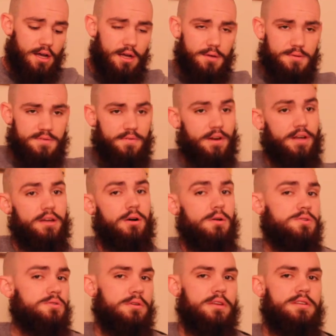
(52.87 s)
It was a very
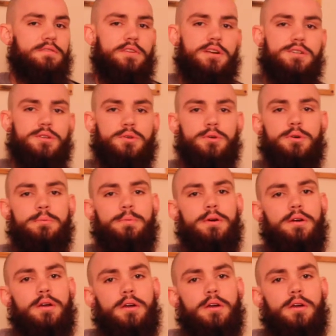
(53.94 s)
culturally diverse group.